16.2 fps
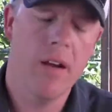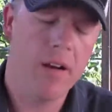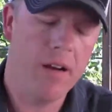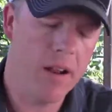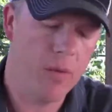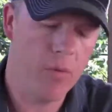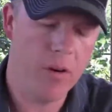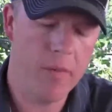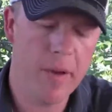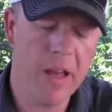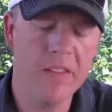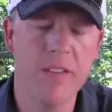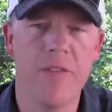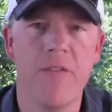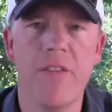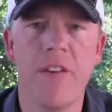Alright, we're
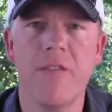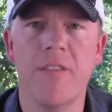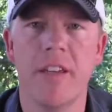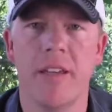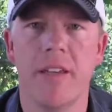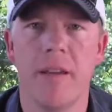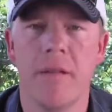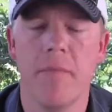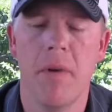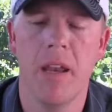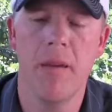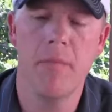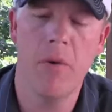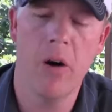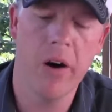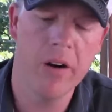about the
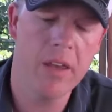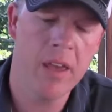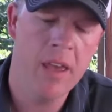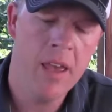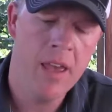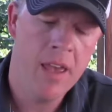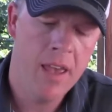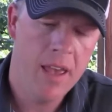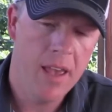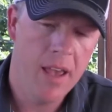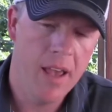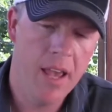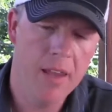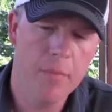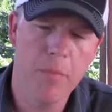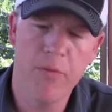50-minute mark,
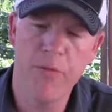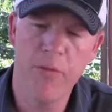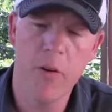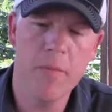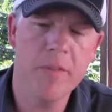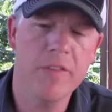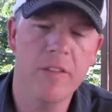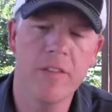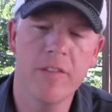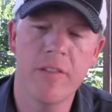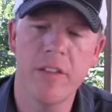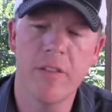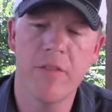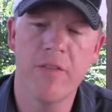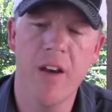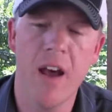and the performance is
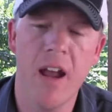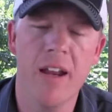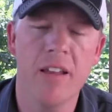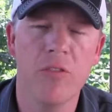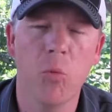still fine.